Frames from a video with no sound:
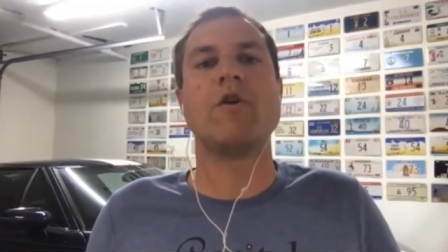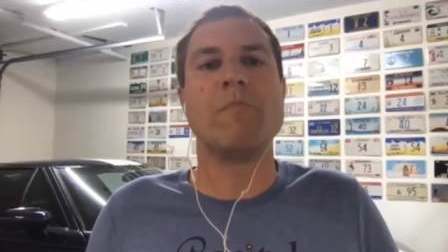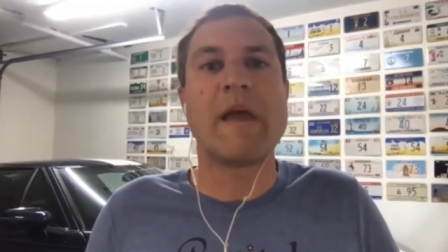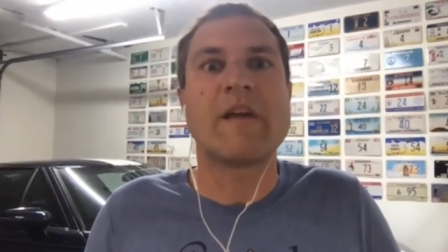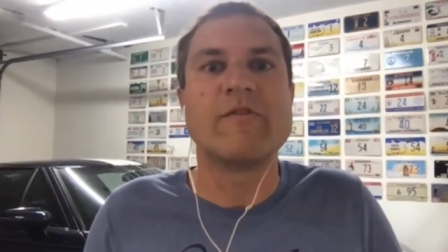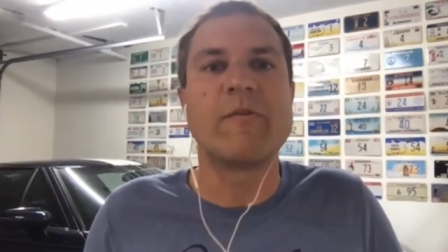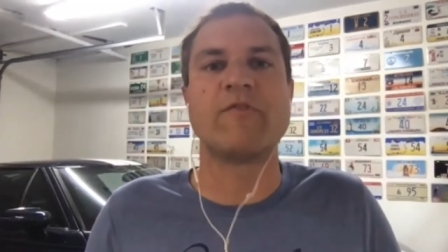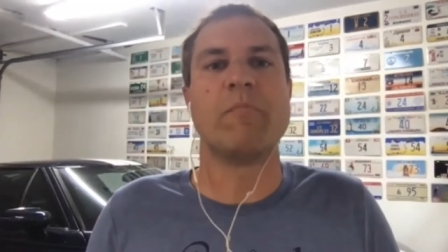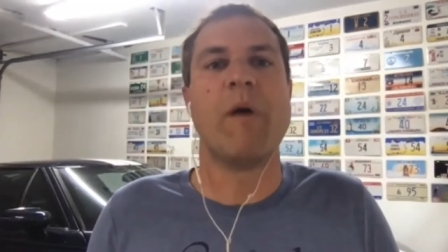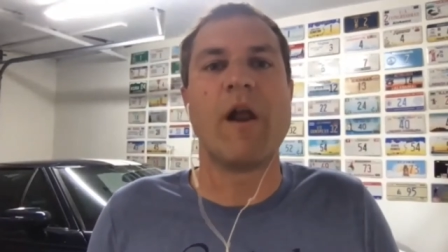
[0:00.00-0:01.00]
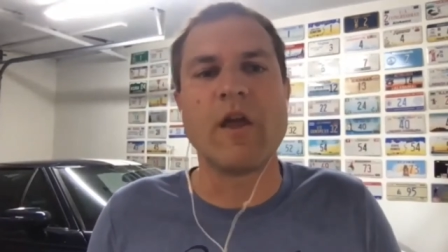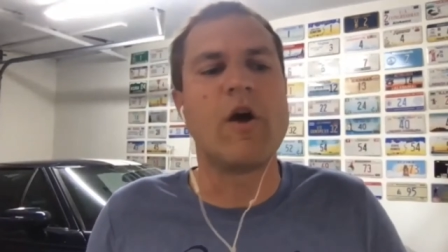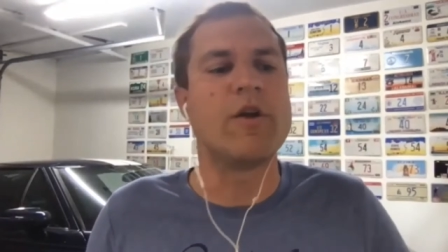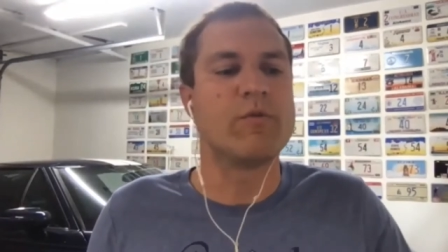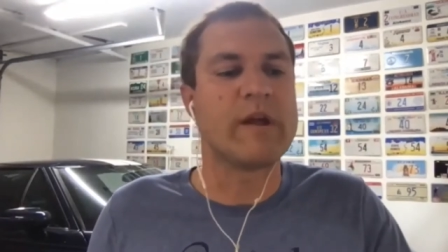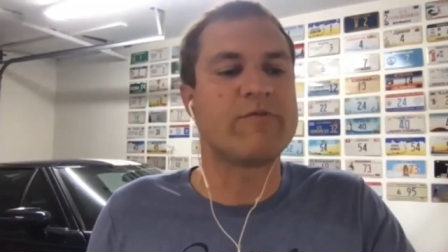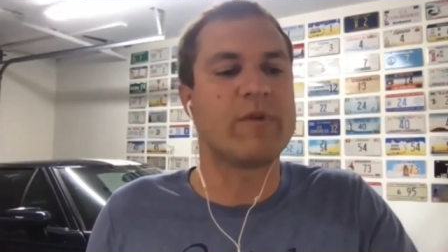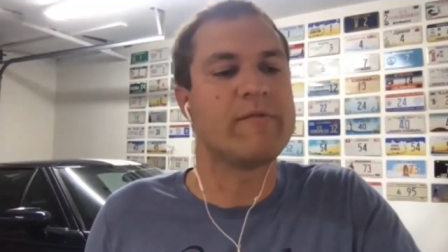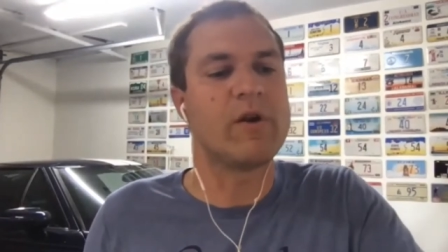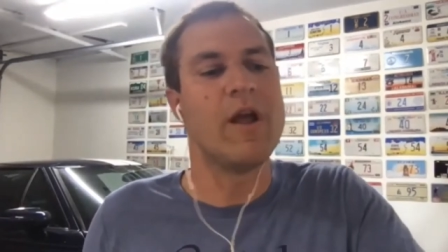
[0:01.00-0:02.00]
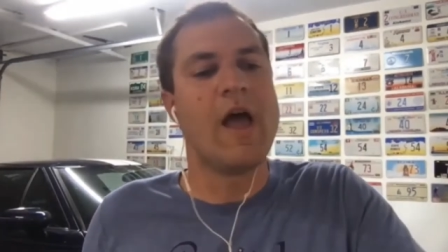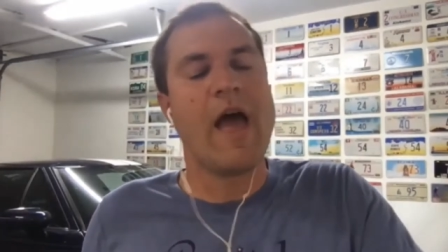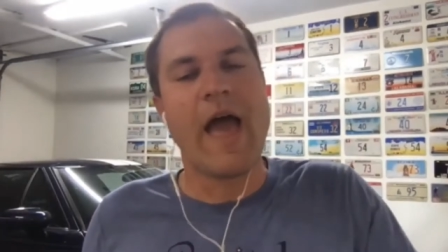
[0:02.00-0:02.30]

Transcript: "Oh, you're making so much money. Oh, you're rich, whatever."